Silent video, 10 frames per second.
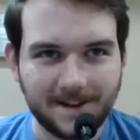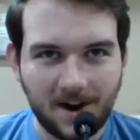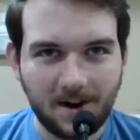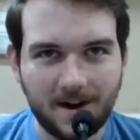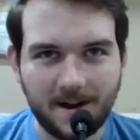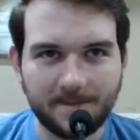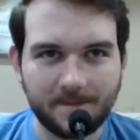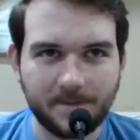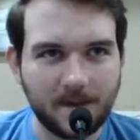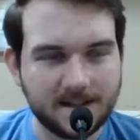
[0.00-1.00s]
All right,
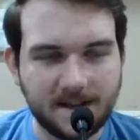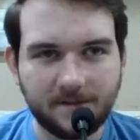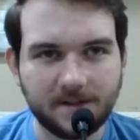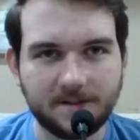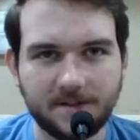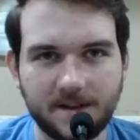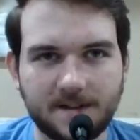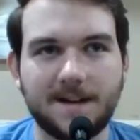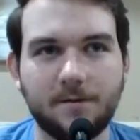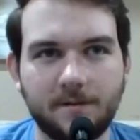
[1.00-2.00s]
I definitely don't think
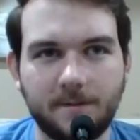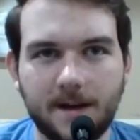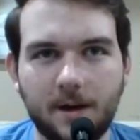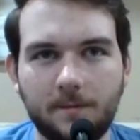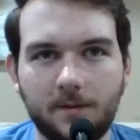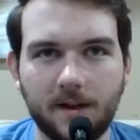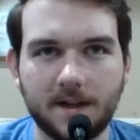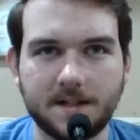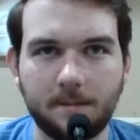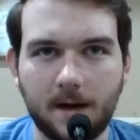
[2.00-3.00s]
that would have been helpful
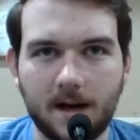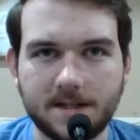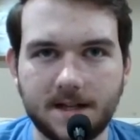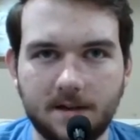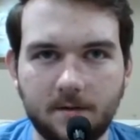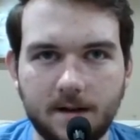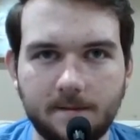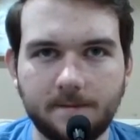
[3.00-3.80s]
against a boss anyway.